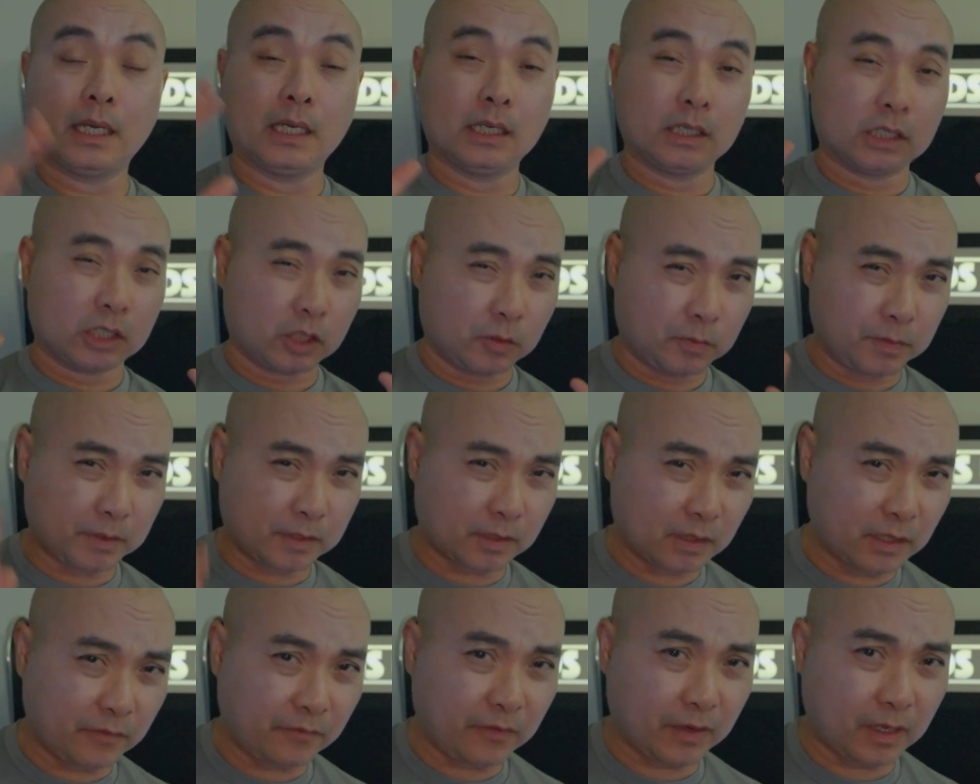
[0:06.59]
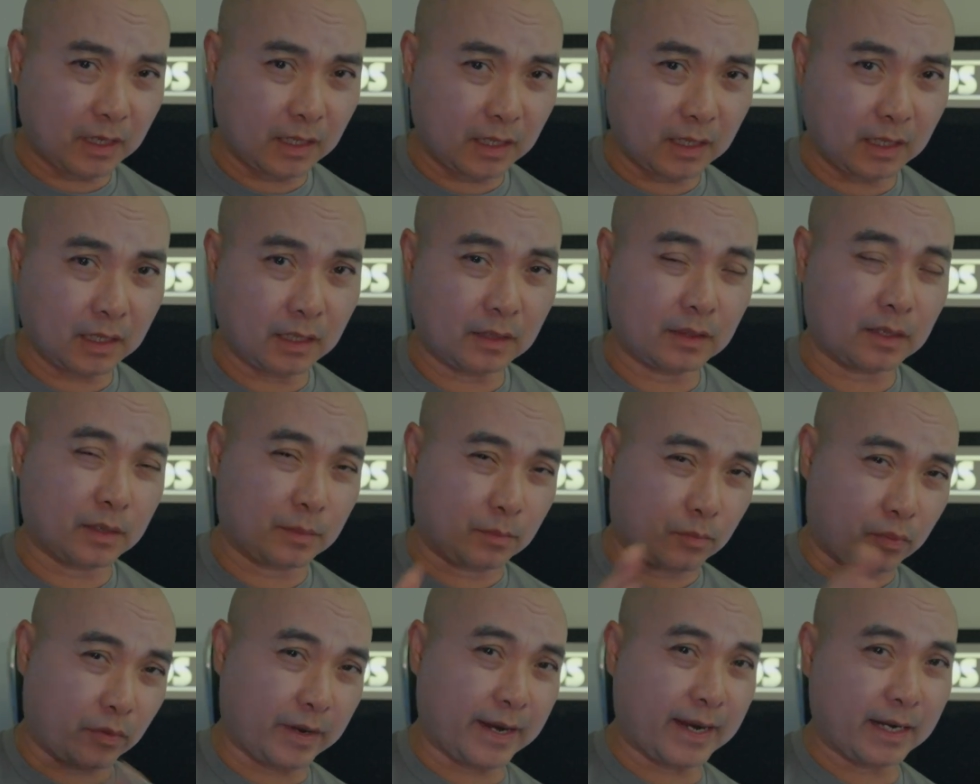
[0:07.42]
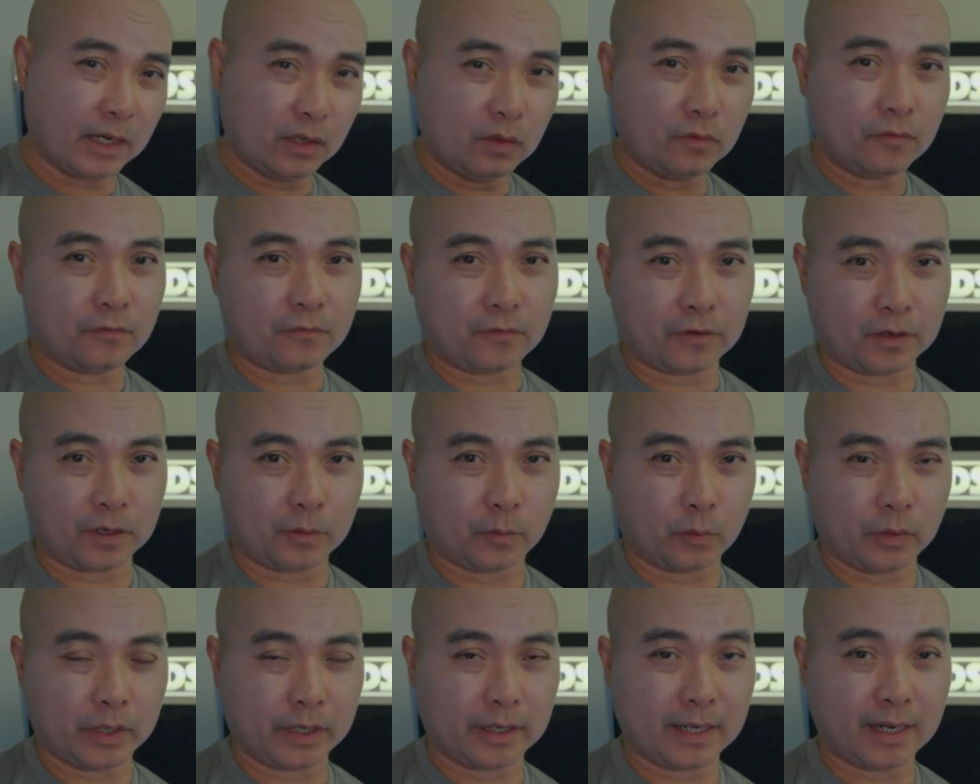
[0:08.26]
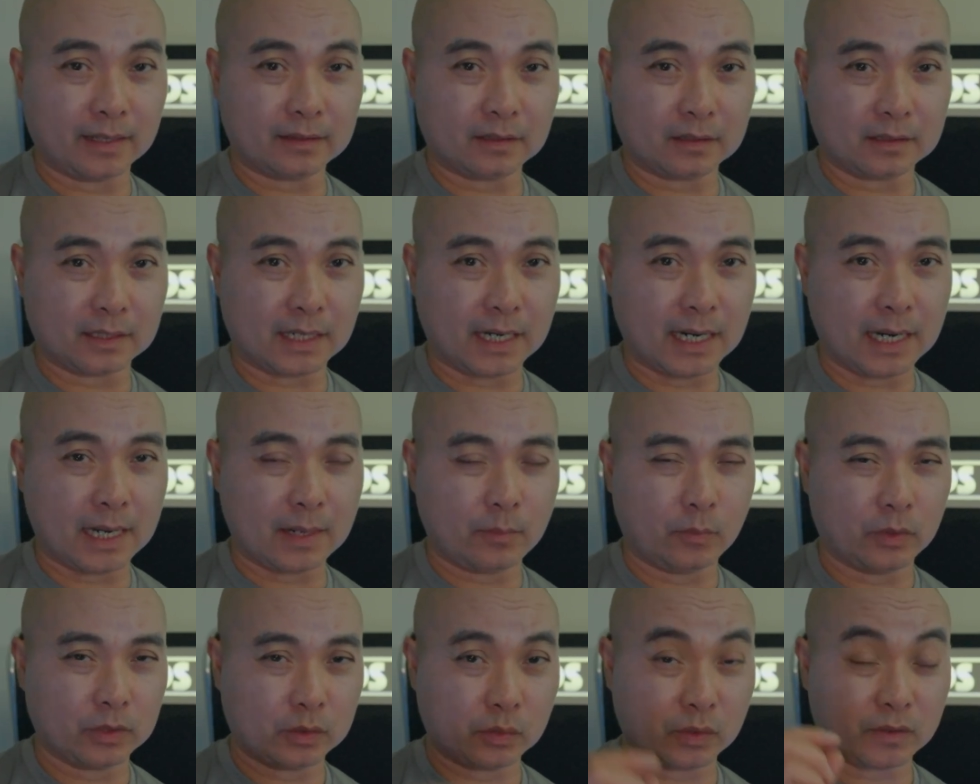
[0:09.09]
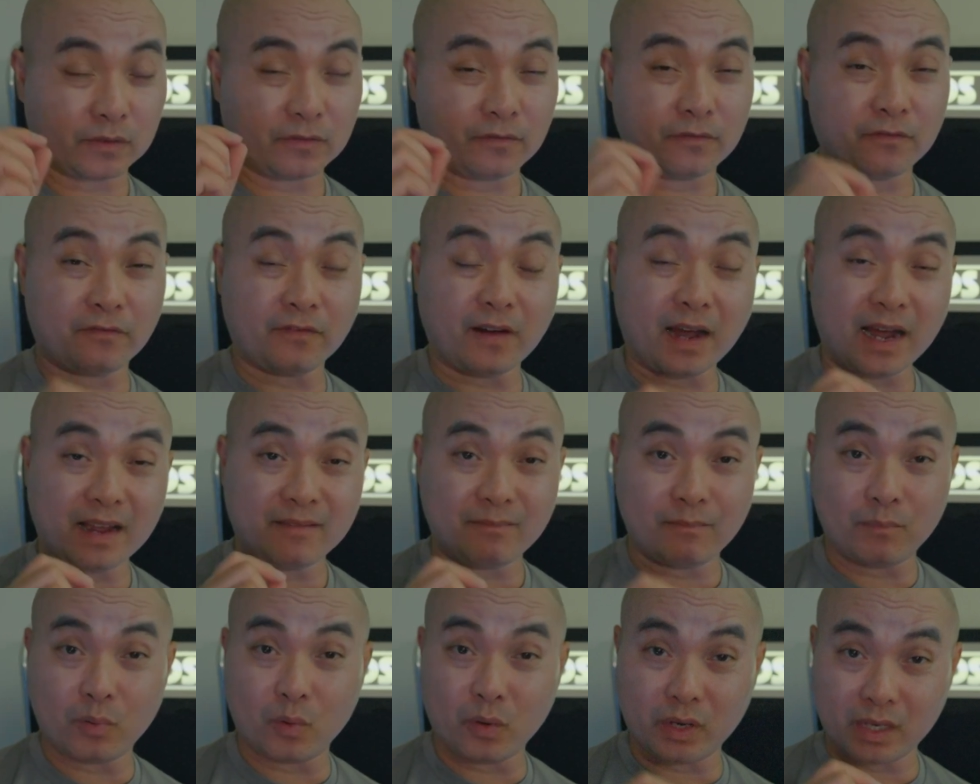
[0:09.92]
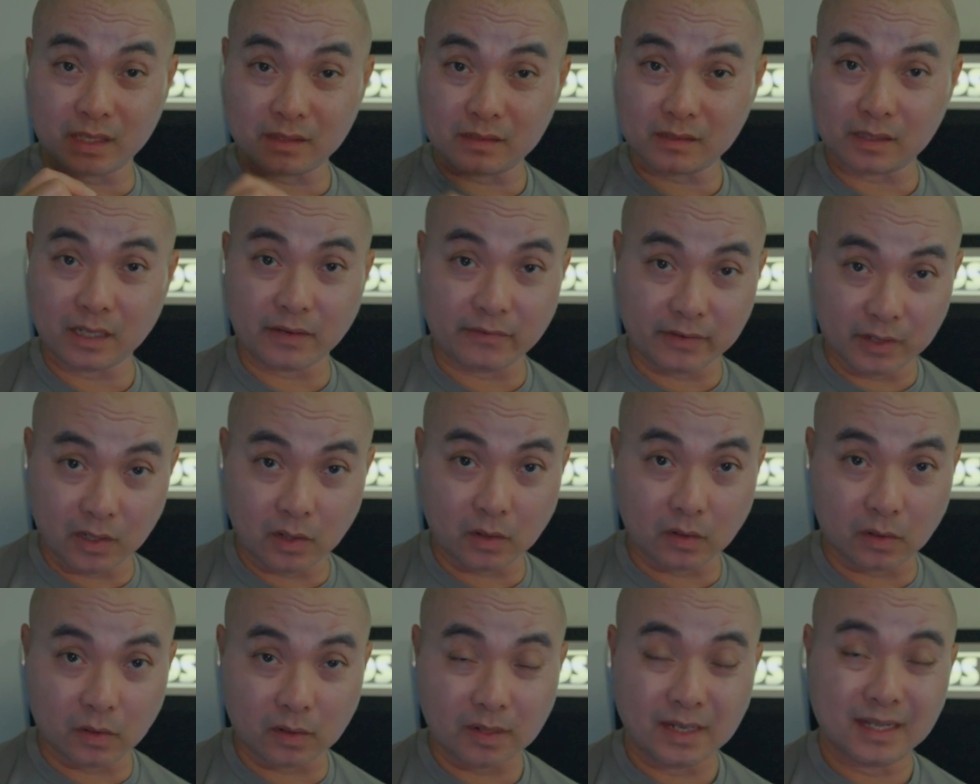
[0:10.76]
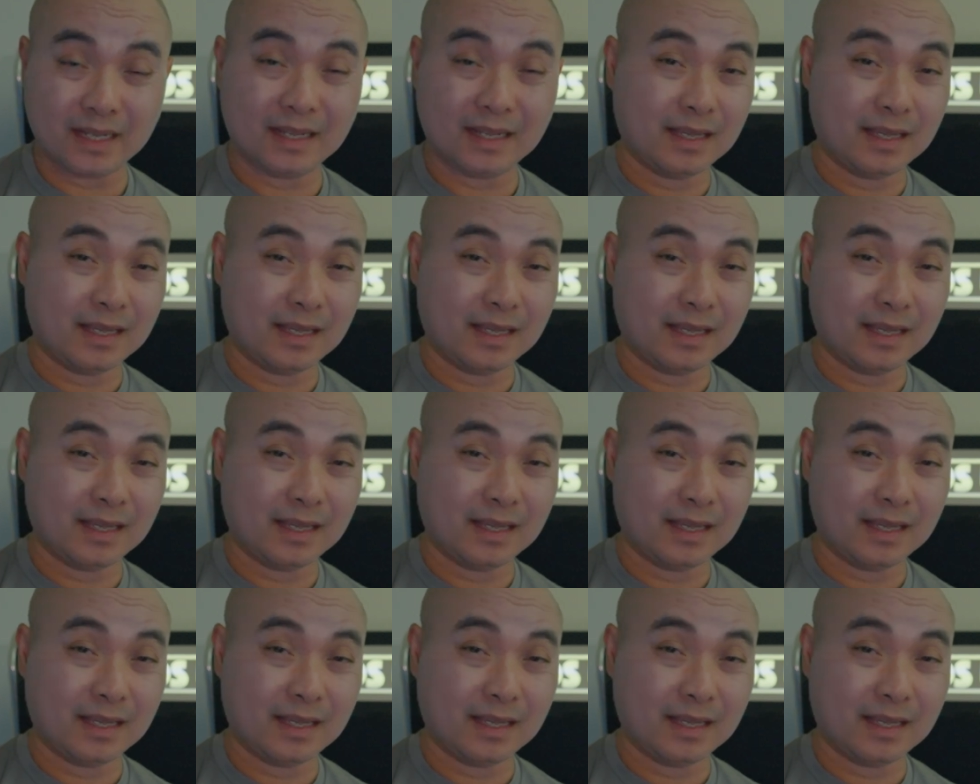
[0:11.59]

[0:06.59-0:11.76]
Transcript: specifically their brand new firmware at the time, which was 5.70.